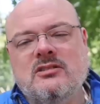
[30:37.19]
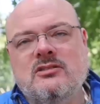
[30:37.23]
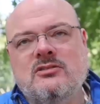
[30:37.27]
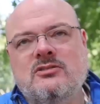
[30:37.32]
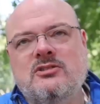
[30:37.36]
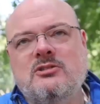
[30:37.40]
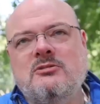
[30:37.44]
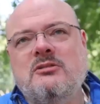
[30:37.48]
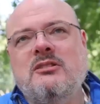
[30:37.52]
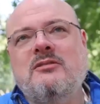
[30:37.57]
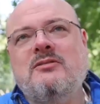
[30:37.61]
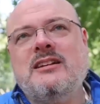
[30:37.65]

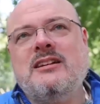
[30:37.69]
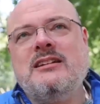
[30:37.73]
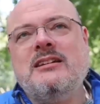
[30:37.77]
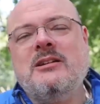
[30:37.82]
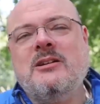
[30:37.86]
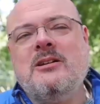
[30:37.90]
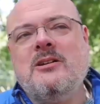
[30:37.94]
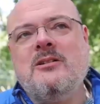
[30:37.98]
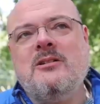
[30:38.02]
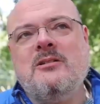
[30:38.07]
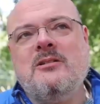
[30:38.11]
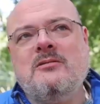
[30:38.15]
do we have any
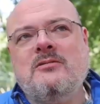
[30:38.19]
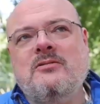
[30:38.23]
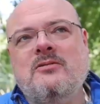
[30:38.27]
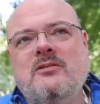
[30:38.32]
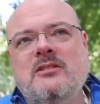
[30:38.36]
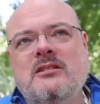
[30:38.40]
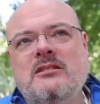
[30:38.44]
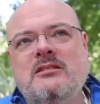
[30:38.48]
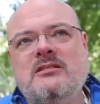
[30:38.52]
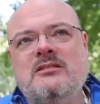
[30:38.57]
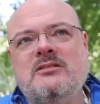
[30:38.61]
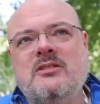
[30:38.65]

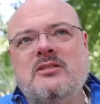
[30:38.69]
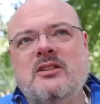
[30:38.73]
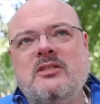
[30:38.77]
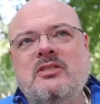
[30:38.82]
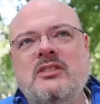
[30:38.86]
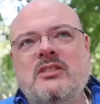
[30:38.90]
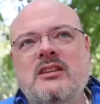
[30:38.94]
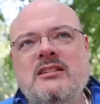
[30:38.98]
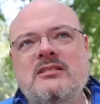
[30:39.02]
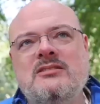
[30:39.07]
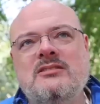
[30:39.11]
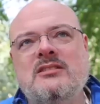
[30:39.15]
confidence that
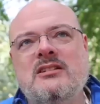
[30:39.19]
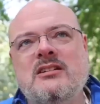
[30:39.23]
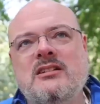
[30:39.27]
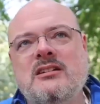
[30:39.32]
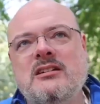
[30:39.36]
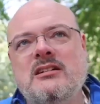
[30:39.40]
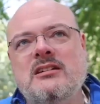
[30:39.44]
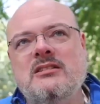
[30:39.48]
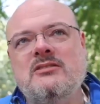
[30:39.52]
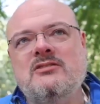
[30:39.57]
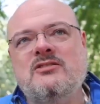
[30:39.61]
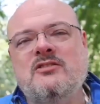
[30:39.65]
these
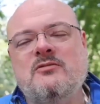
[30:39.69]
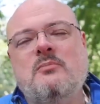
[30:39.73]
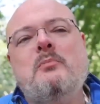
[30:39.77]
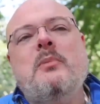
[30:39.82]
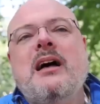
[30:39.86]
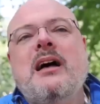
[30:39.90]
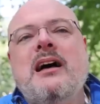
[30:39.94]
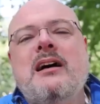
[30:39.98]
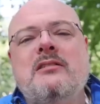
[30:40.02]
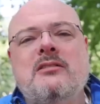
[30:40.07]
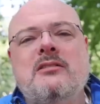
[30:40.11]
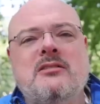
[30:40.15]
kinds of
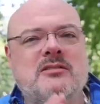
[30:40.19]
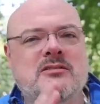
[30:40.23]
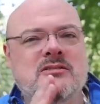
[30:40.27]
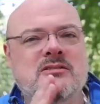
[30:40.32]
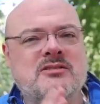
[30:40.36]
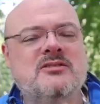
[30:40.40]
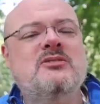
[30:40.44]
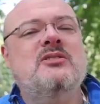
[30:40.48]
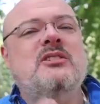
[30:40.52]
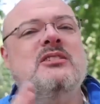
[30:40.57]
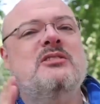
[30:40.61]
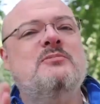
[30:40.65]

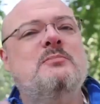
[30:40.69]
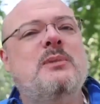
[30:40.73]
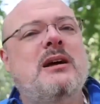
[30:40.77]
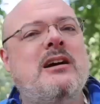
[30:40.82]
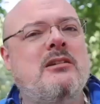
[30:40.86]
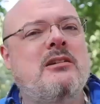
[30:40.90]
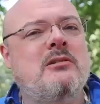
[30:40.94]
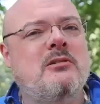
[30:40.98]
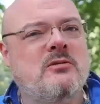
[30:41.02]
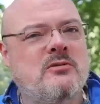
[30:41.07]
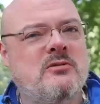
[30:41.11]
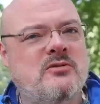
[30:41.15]
patterns, these
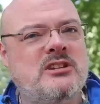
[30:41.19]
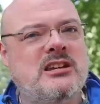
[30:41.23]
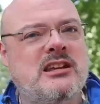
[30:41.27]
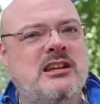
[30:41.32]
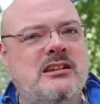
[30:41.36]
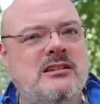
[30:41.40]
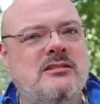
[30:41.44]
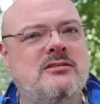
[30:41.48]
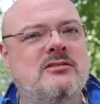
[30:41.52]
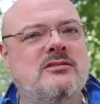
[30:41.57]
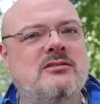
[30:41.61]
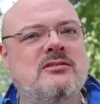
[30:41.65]
power of
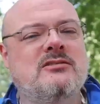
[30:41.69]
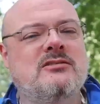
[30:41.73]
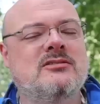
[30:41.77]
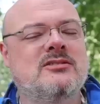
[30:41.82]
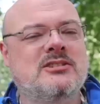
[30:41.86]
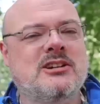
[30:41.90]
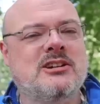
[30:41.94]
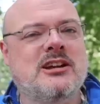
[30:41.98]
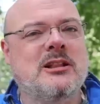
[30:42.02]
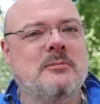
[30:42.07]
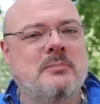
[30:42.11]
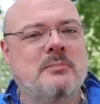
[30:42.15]
10
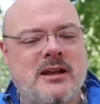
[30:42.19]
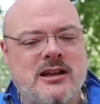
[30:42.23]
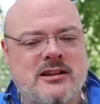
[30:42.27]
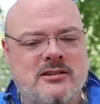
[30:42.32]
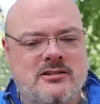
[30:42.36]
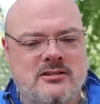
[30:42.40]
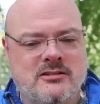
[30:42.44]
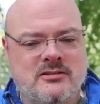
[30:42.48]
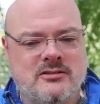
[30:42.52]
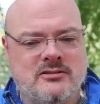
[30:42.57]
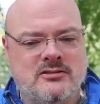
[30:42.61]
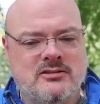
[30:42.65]
style
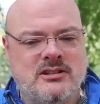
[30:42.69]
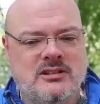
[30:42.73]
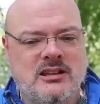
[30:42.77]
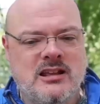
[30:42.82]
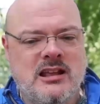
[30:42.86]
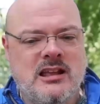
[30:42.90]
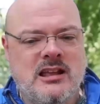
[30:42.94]
patterns,